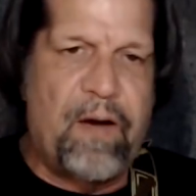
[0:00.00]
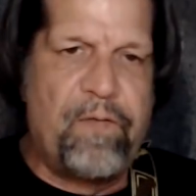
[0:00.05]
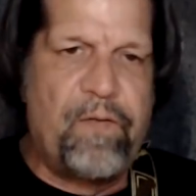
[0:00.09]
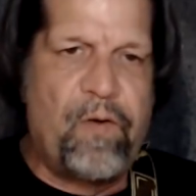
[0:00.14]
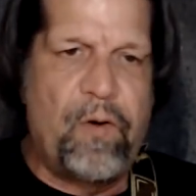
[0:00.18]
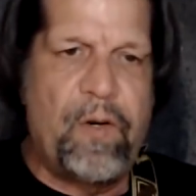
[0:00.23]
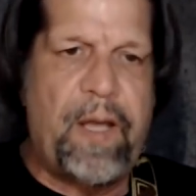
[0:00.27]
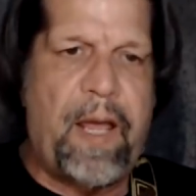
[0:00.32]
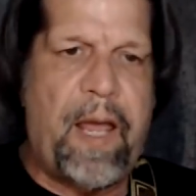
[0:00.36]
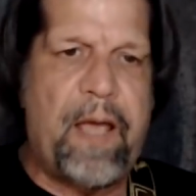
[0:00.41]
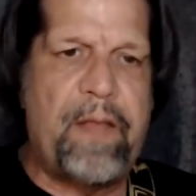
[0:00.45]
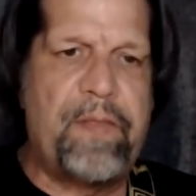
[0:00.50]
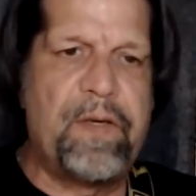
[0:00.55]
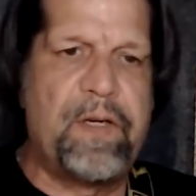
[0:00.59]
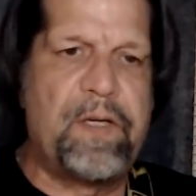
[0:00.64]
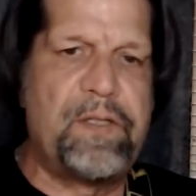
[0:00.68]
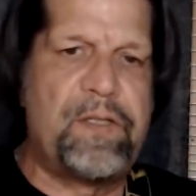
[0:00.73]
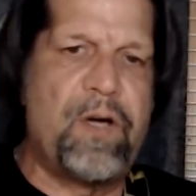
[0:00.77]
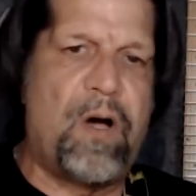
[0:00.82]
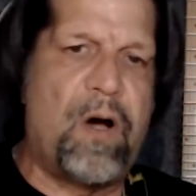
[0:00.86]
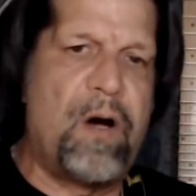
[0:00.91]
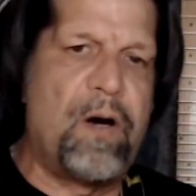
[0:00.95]
I've only had the
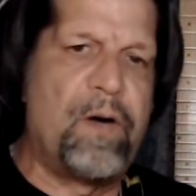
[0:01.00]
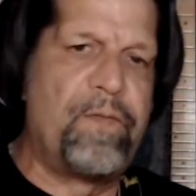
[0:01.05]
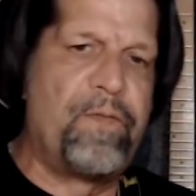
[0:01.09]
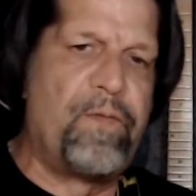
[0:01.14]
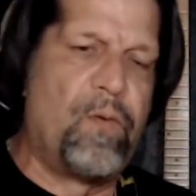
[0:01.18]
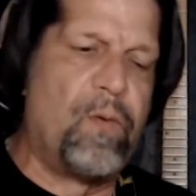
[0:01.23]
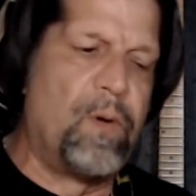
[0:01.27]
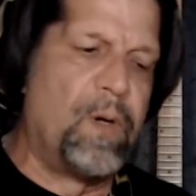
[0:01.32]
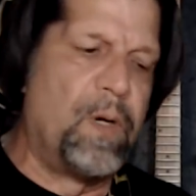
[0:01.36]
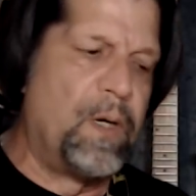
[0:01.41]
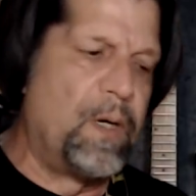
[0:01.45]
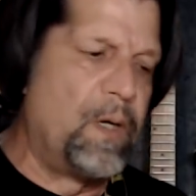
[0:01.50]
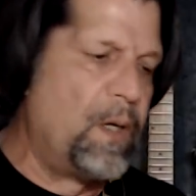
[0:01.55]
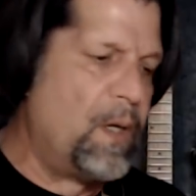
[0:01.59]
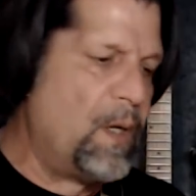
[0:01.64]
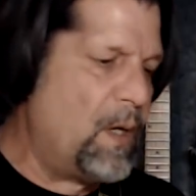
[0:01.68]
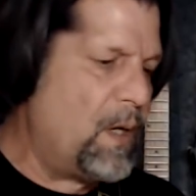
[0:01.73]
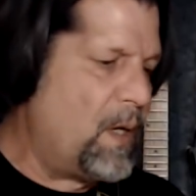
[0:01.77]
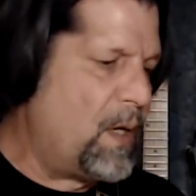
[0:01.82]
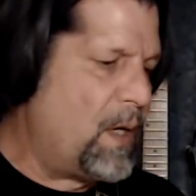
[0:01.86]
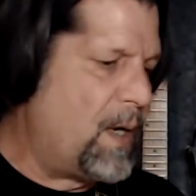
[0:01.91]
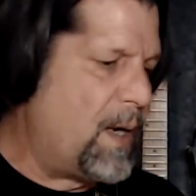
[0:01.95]
guitar for
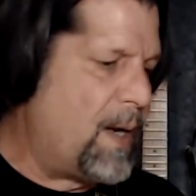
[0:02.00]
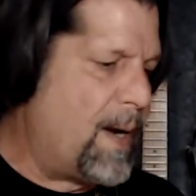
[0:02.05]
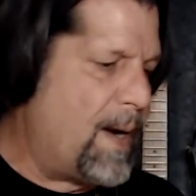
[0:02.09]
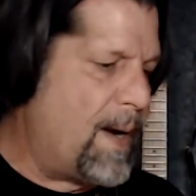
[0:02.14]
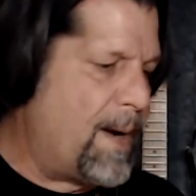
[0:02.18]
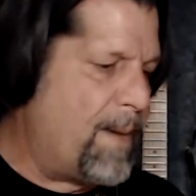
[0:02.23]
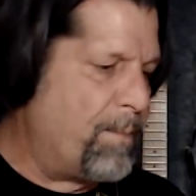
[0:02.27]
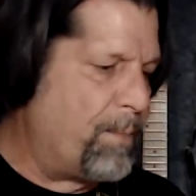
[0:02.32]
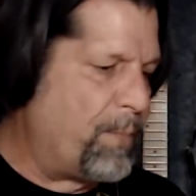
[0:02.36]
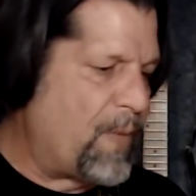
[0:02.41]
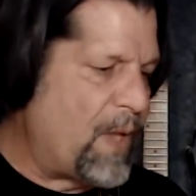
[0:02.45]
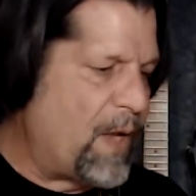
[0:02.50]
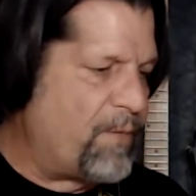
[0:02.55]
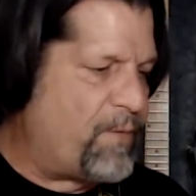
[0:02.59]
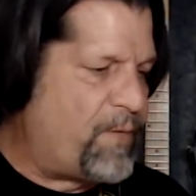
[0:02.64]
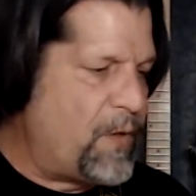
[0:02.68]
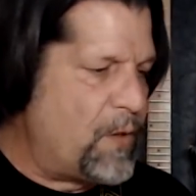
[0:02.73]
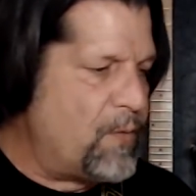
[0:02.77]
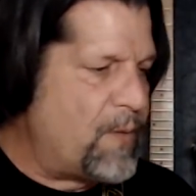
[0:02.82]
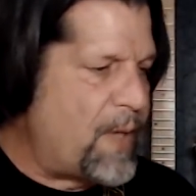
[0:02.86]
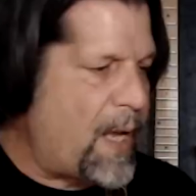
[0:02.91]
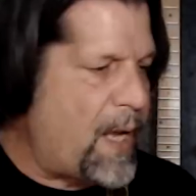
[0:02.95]
a
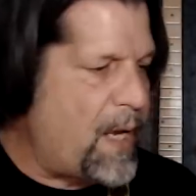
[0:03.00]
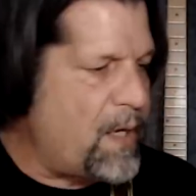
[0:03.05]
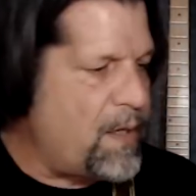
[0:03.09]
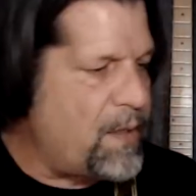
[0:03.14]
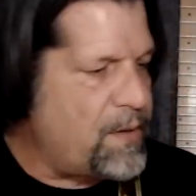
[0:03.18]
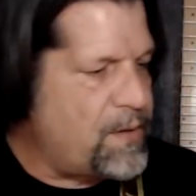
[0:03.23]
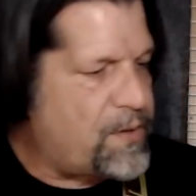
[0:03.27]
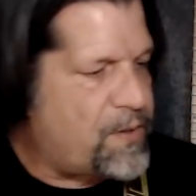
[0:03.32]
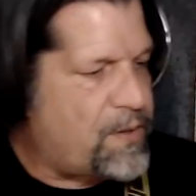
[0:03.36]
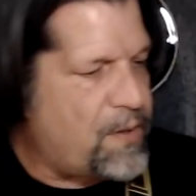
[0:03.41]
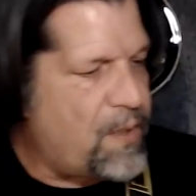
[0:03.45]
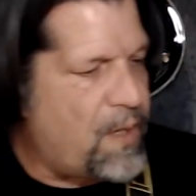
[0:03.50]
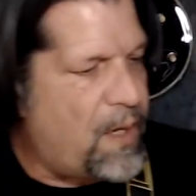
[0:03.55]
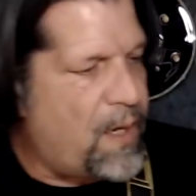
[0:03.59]
few days,